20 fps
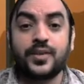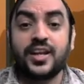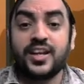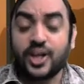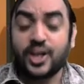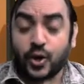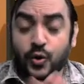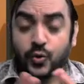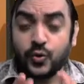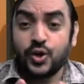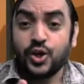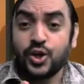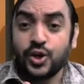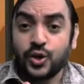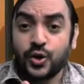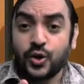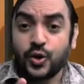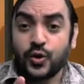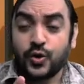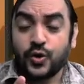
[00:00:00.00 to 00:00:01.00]
Now,
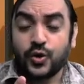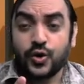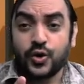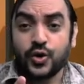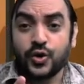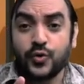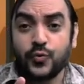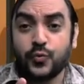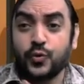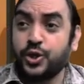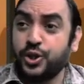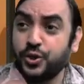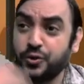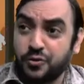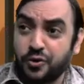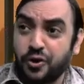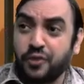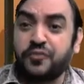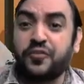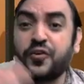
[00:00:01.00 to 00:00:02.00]
would you
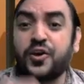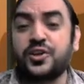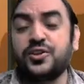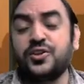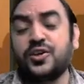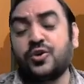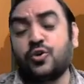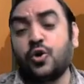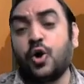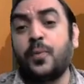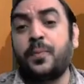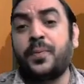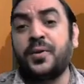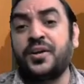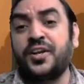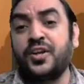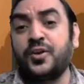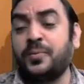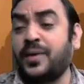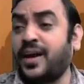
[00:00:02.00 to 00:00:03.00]
go for the
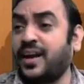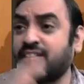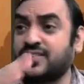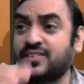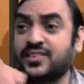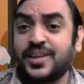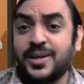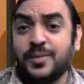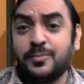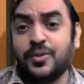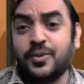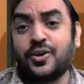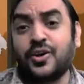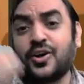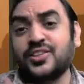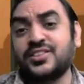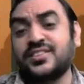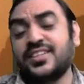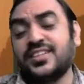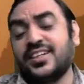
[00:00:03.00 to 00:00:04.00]
cooperative banks
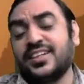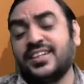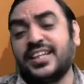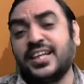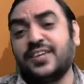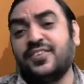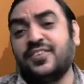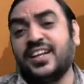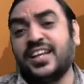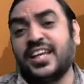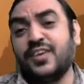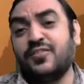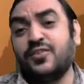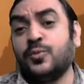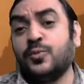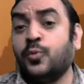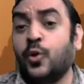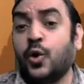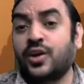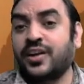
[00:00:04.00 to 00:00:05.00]
because they will give
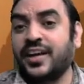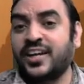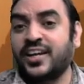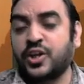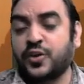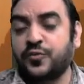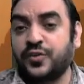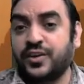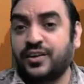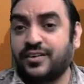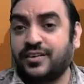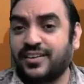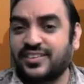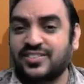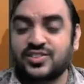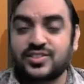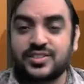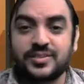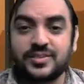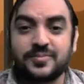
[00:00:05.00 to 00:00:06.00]
you more rate of
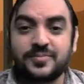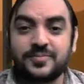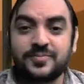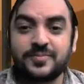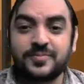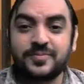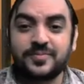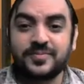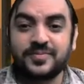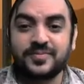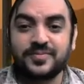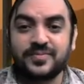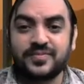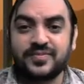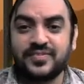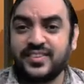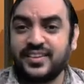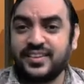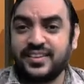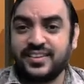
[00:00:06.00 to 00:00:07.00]
interest?
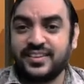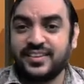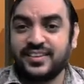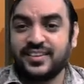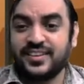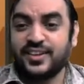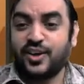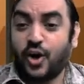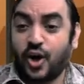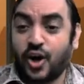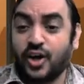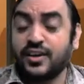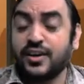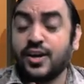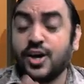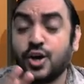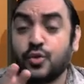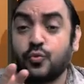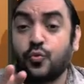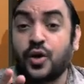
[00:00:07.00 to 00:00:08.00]
Or
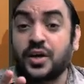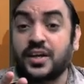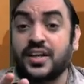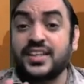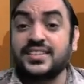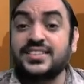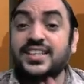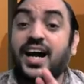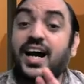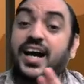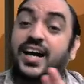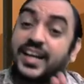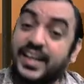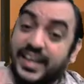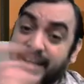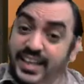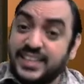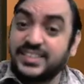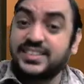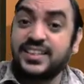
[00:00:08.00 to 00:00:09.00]
what is the
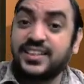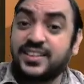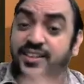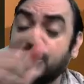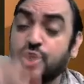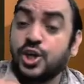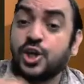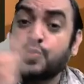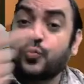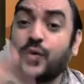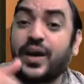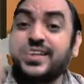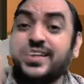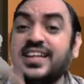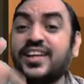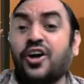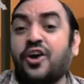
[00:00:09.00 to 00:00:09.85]
reason why they're